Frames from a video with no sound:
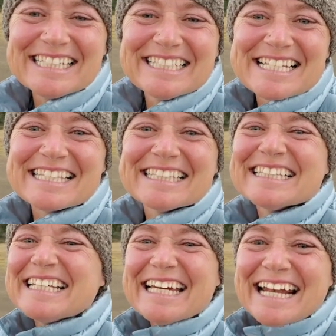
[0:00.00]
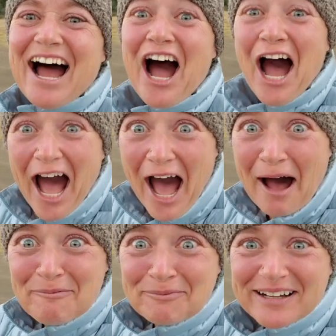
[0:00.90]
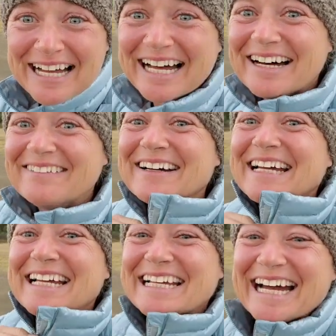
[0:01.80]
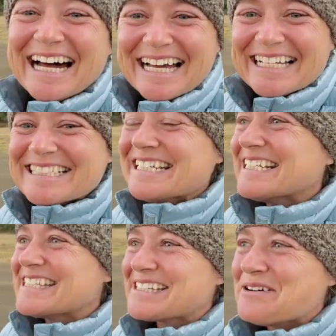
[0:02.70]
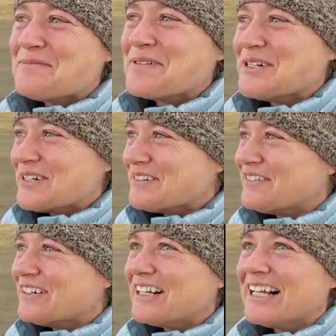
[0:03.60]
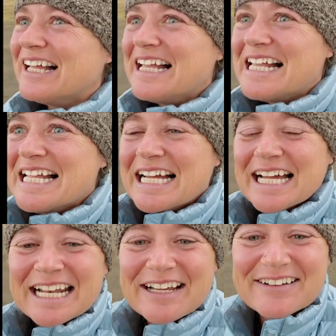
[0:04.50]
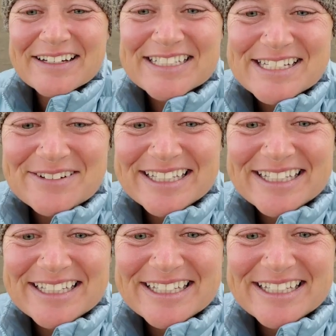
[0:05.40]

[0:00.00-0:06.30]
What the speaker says: just lit up. Oh my gosh, it's so beautiful. And I'm gonna just put this.